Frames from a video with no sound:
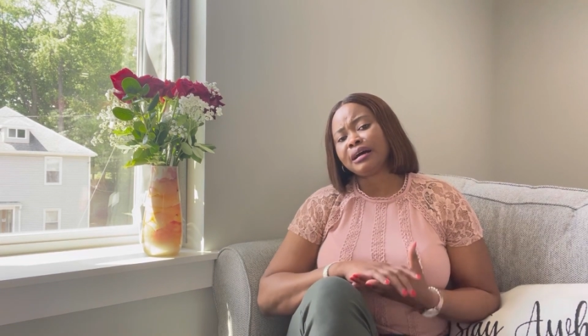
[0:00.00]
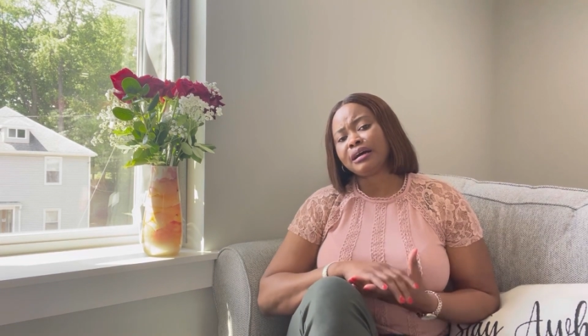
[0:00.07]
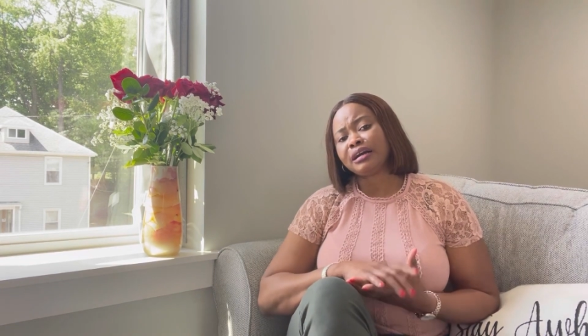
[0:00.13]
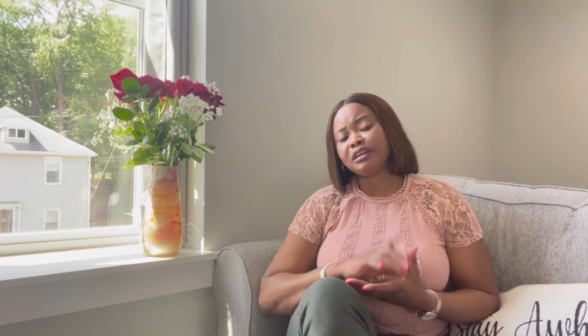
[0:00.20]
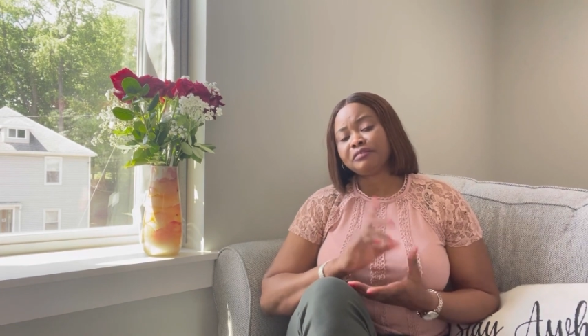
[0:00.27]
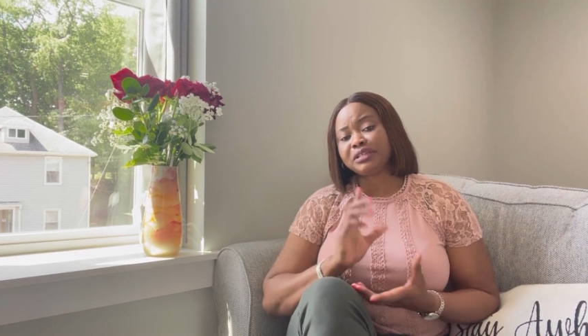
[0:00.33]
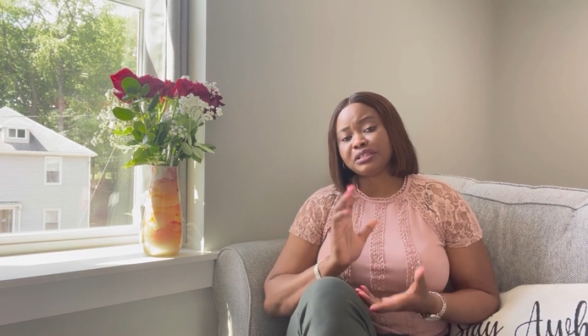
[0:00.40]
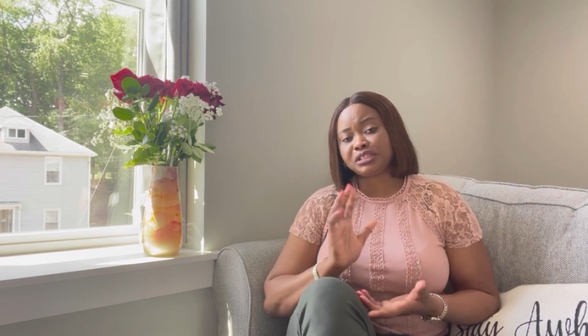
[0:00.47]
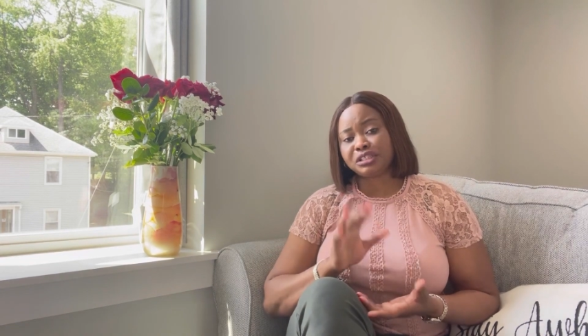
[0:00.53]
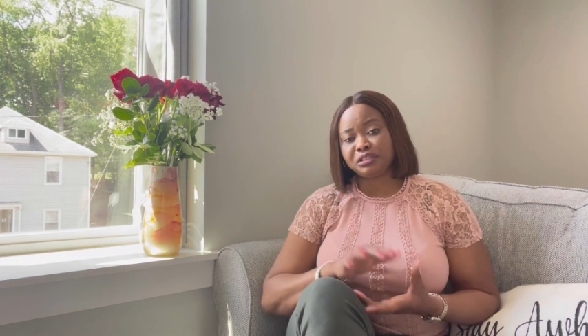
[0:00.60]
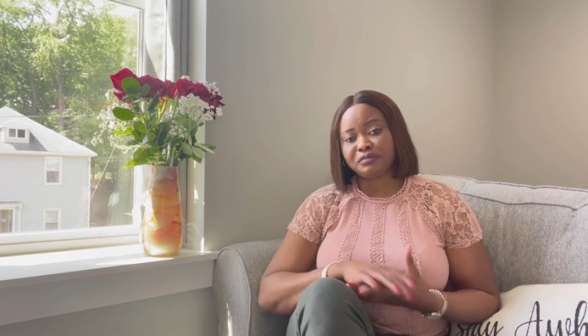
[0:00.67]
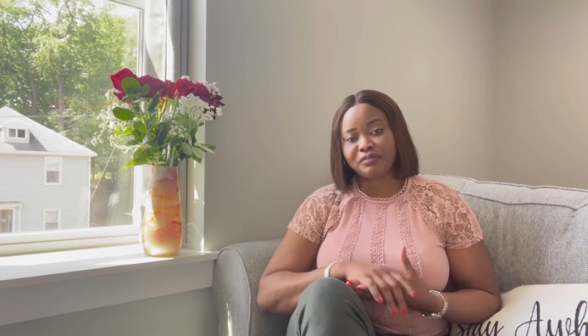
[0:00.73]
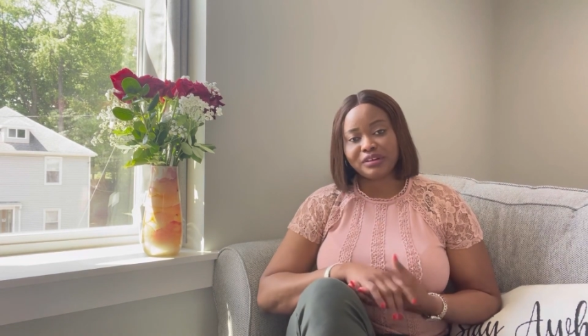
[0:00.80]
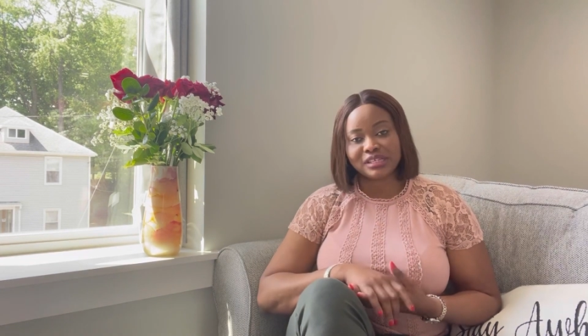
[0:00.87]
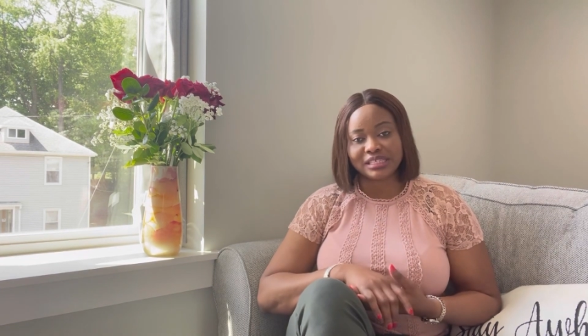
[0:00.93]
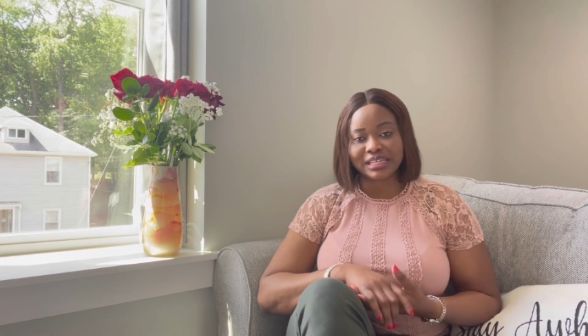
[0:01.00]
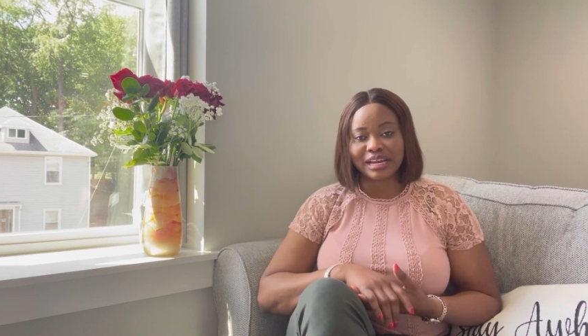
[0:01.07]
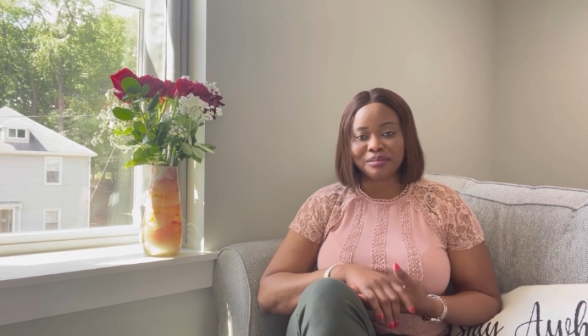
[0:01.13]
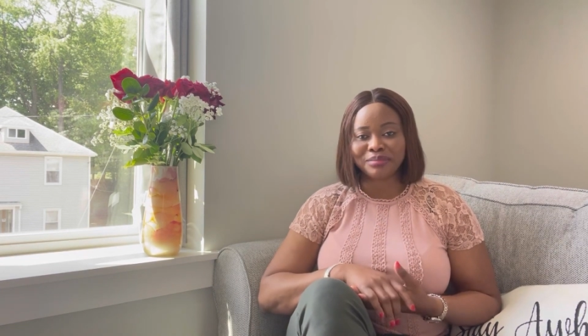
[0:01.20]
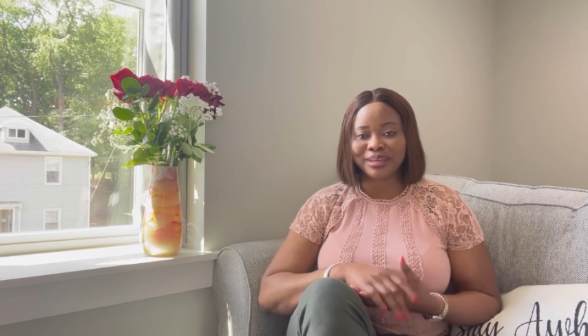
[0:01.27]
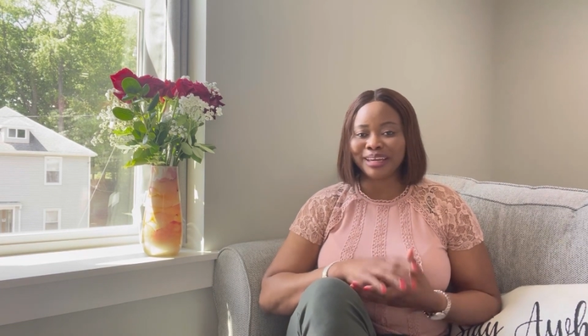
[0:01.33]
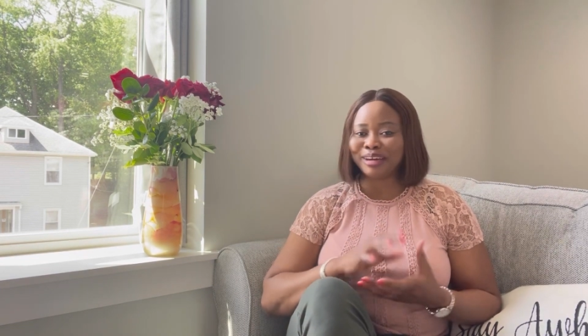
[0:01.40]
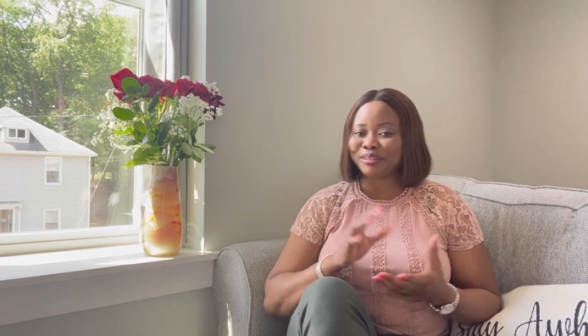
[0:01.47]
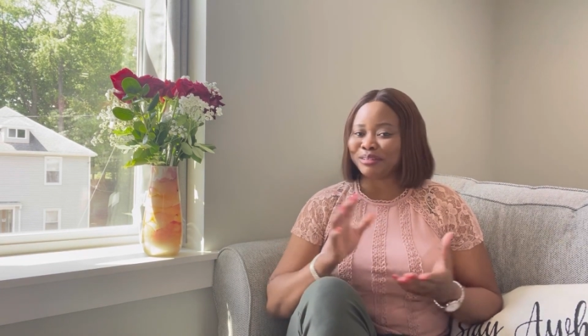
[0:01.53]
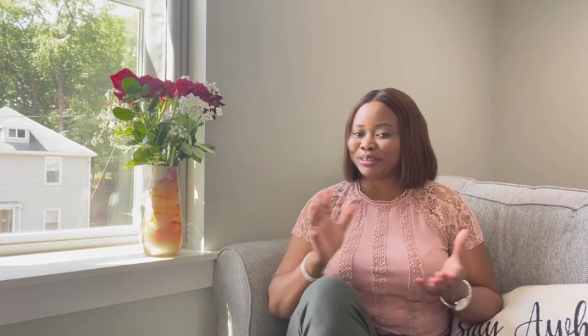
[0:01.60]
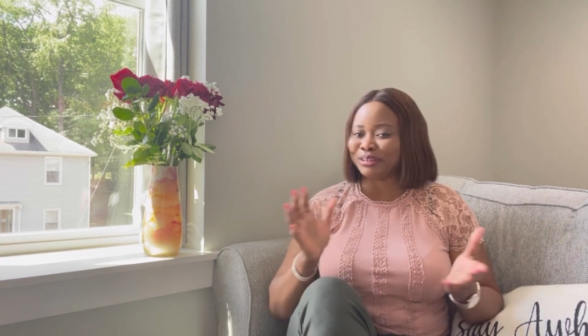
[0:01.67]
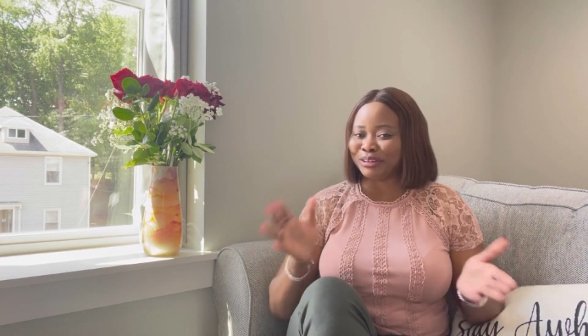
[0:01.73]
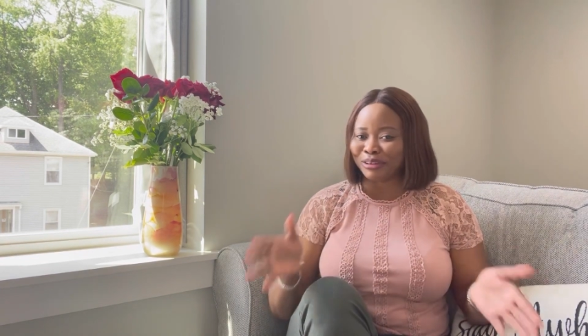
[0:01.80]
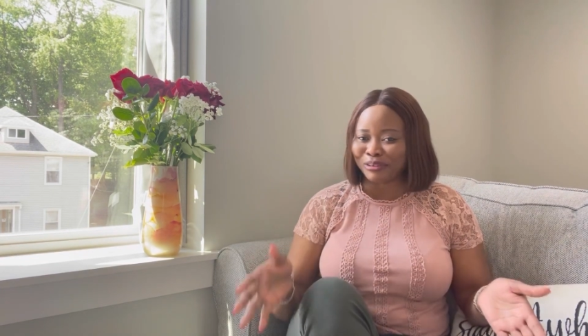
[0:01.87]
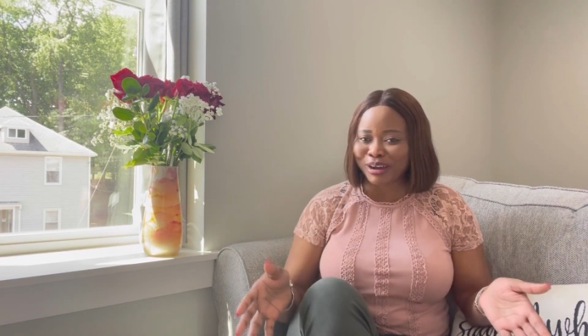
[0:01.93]
If this is your first time here,
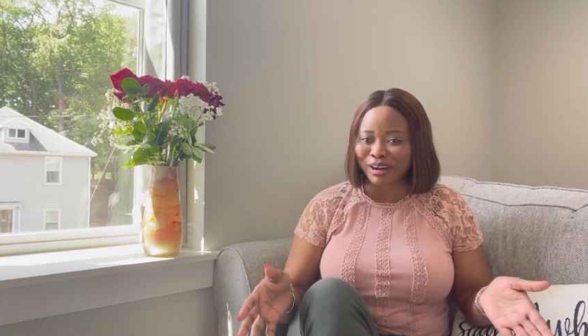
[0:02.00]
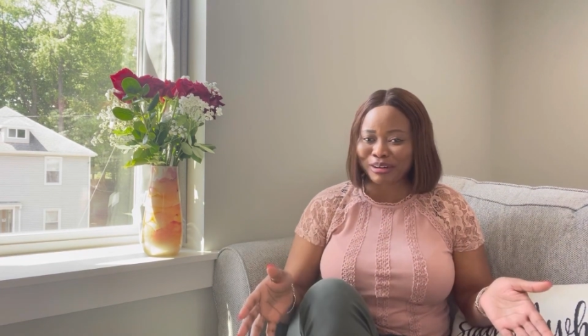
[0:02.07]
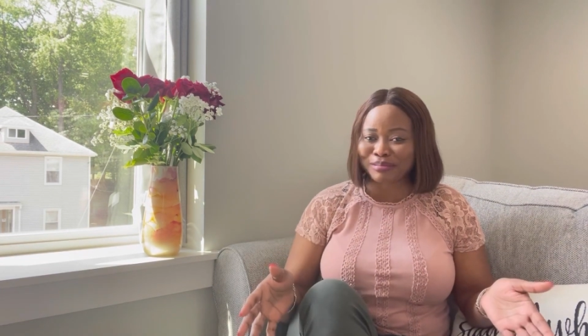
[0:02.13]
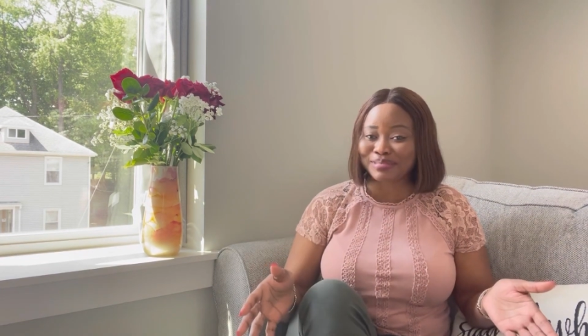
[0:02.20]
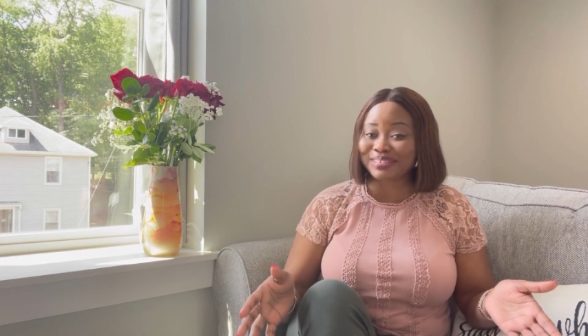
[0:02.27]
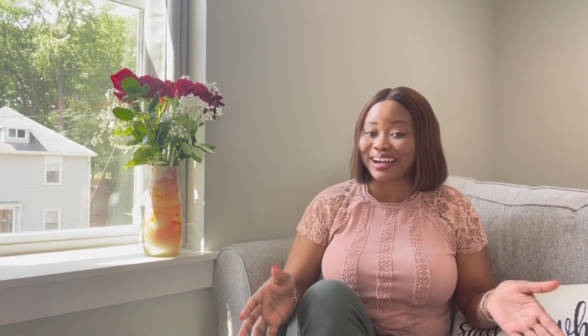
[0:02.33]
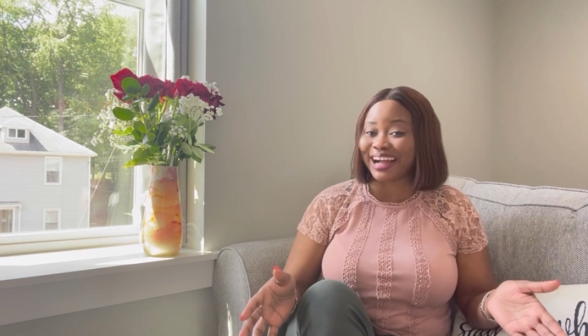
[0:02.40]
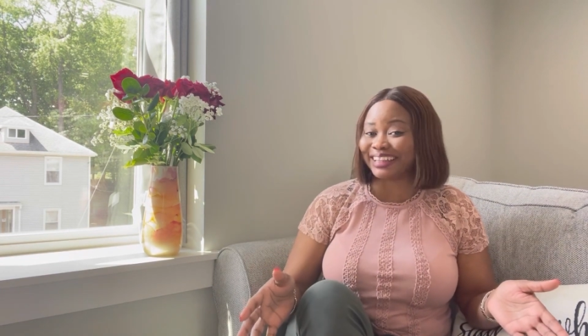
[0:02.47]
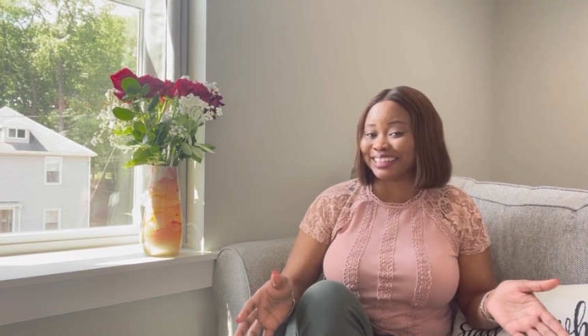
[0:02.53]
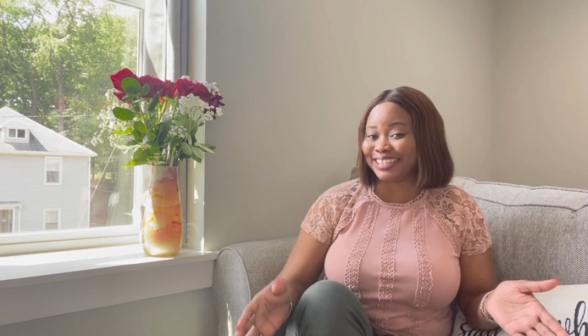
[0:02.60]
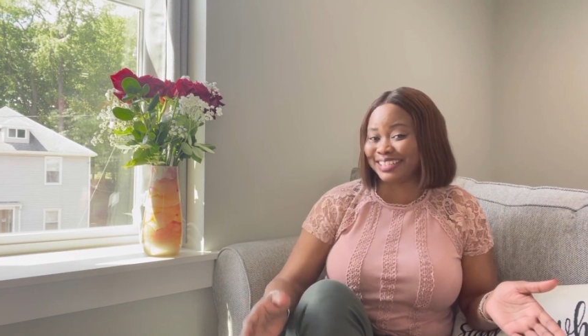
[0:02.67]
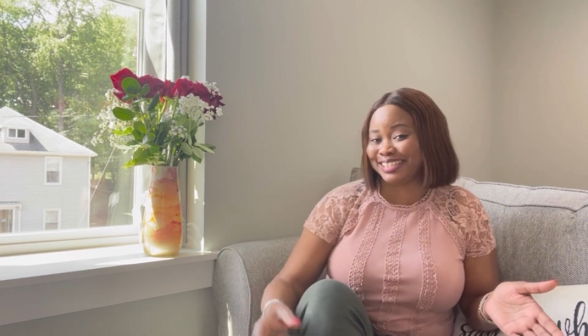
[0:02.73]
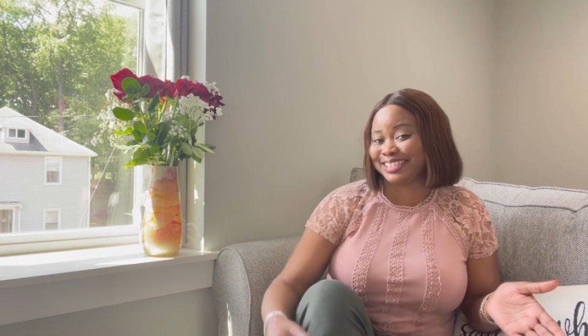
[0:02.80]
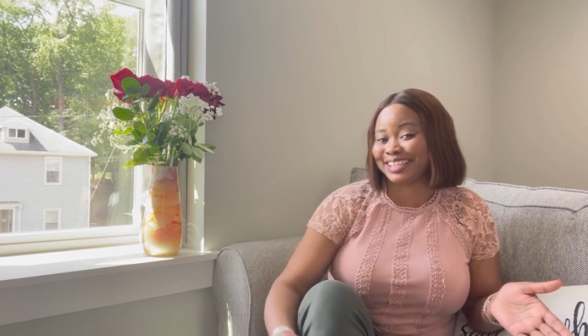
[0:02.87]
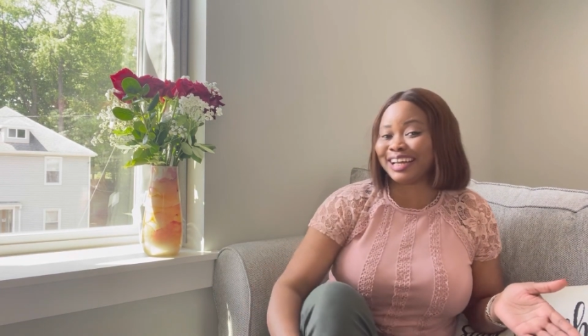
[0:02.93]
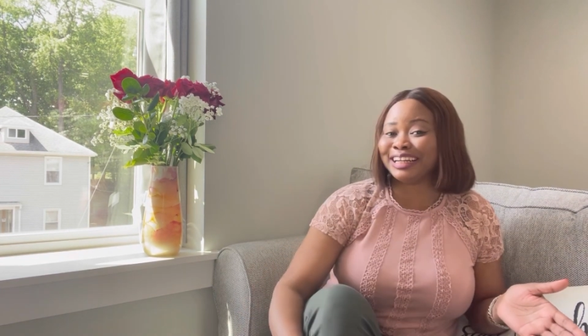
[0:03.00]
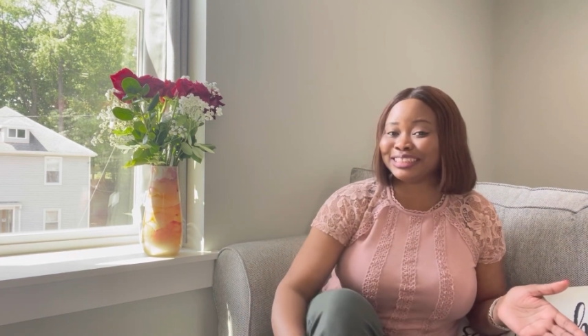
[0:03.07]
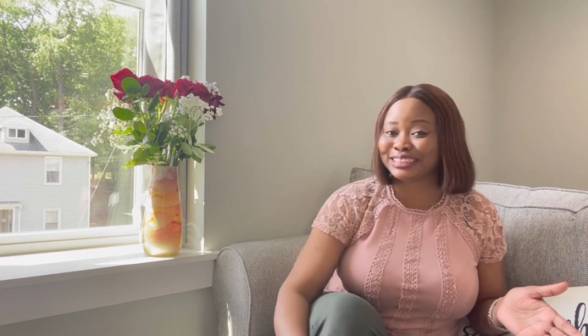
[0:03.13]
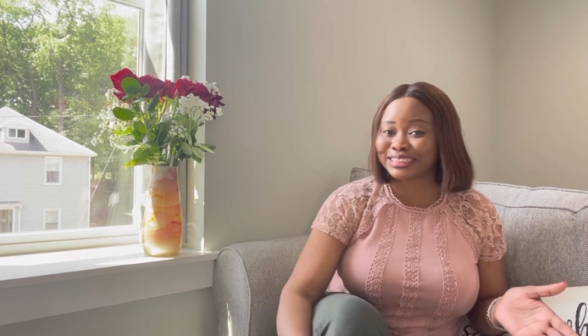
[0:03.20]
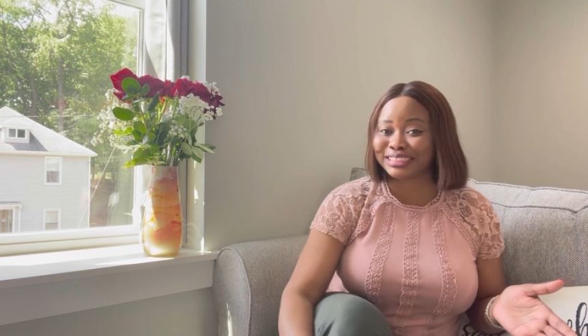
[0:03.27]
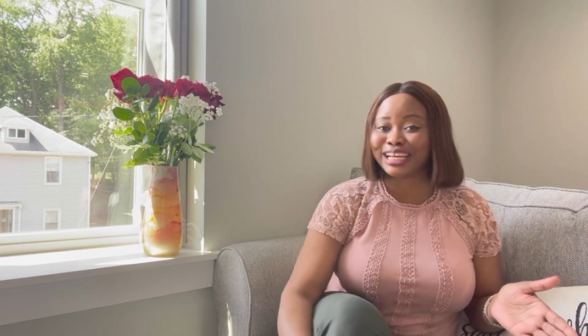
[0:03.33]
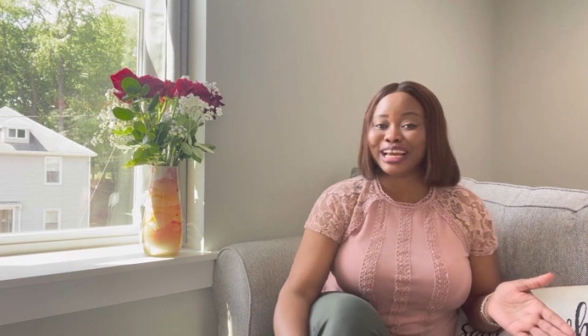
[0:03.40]
you're welcome to Agnes Isika's